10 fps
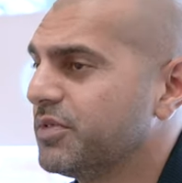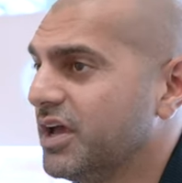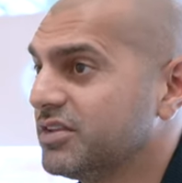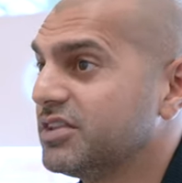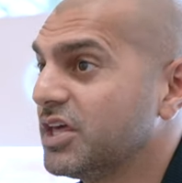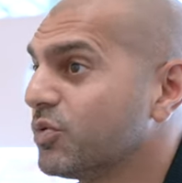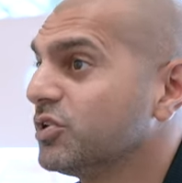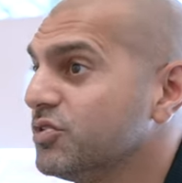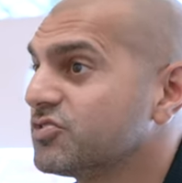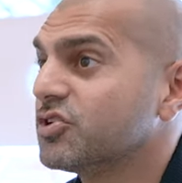And they would
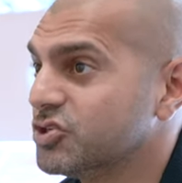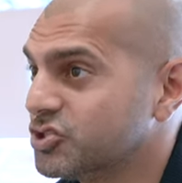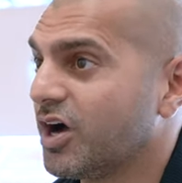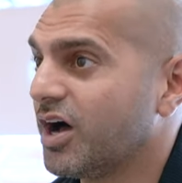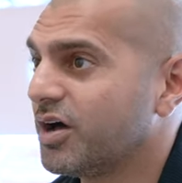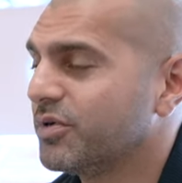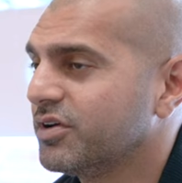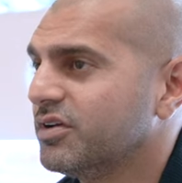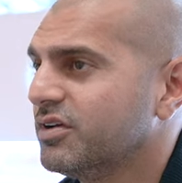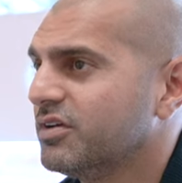lose their job
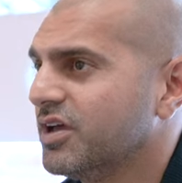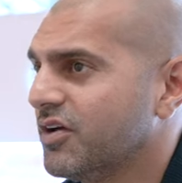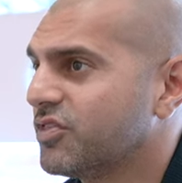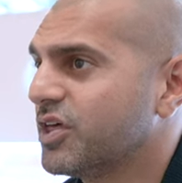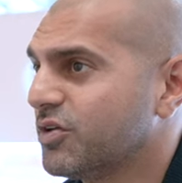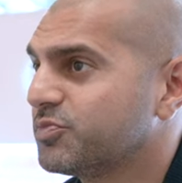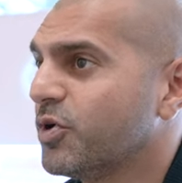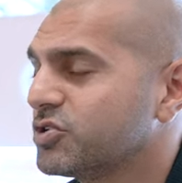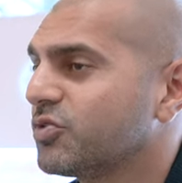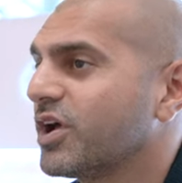if they
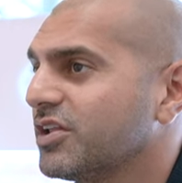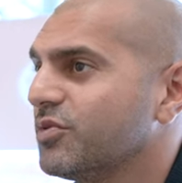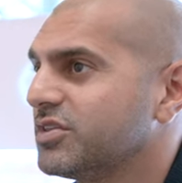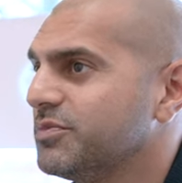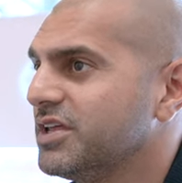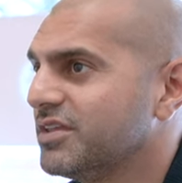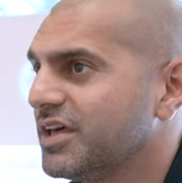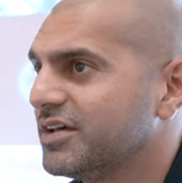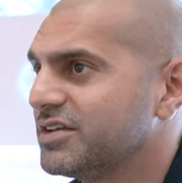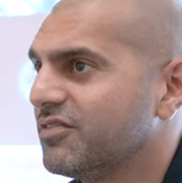spoke directly with the media.
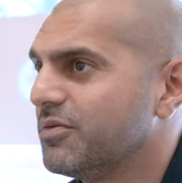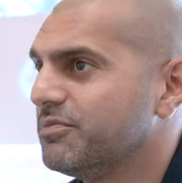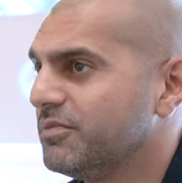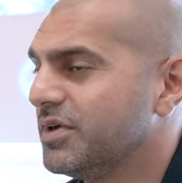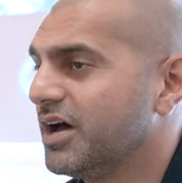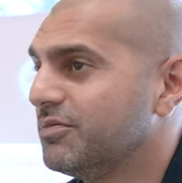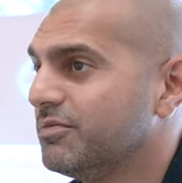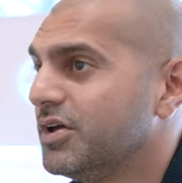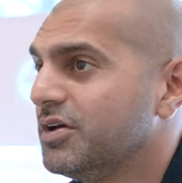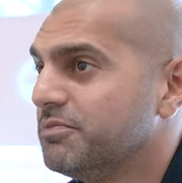They had to have a
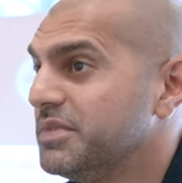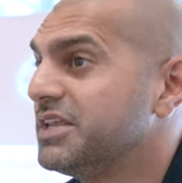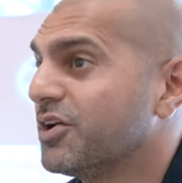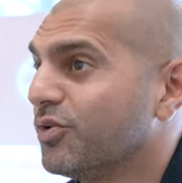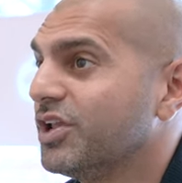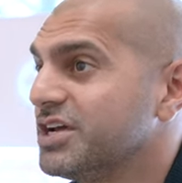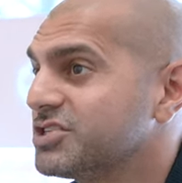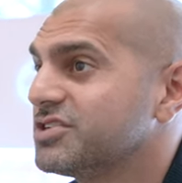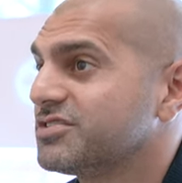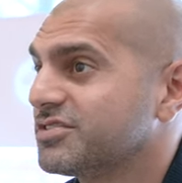media
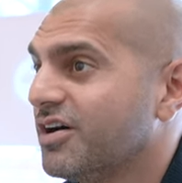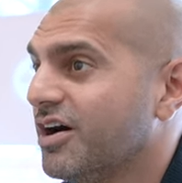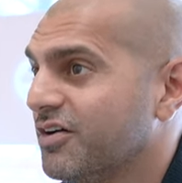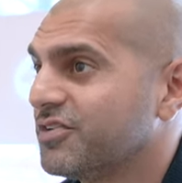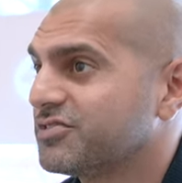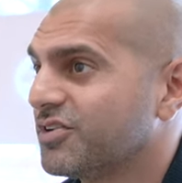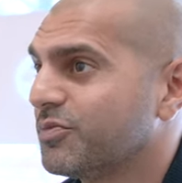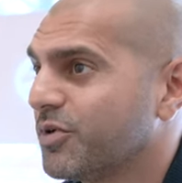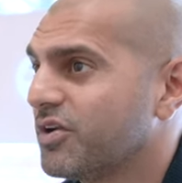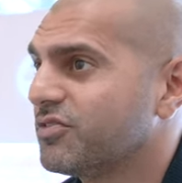relations officer,
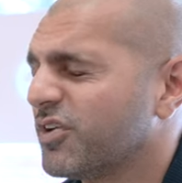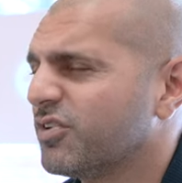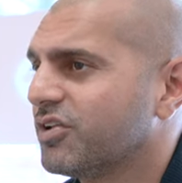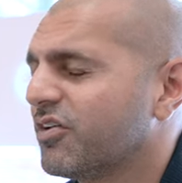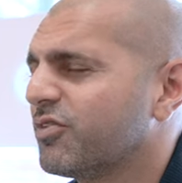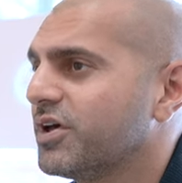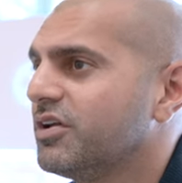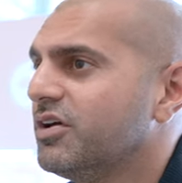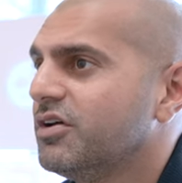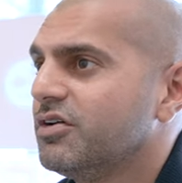part of the federal government,
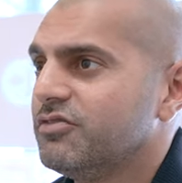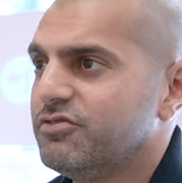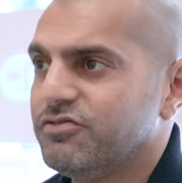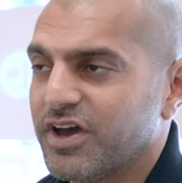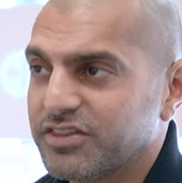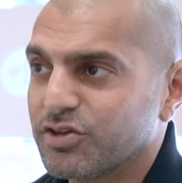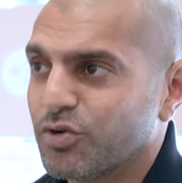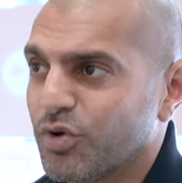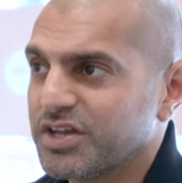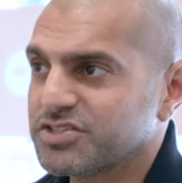vet the
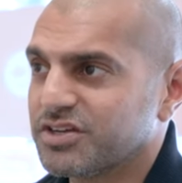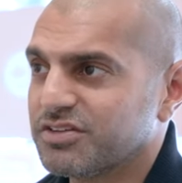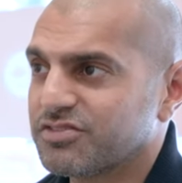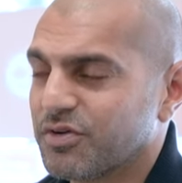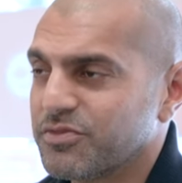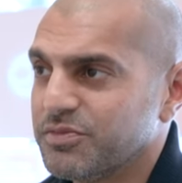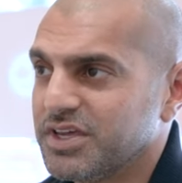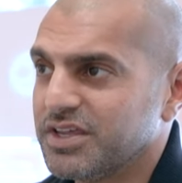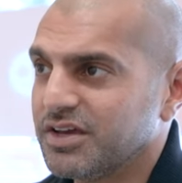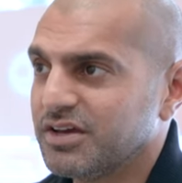questions from the
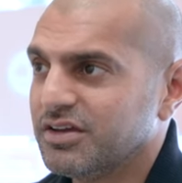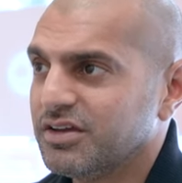media.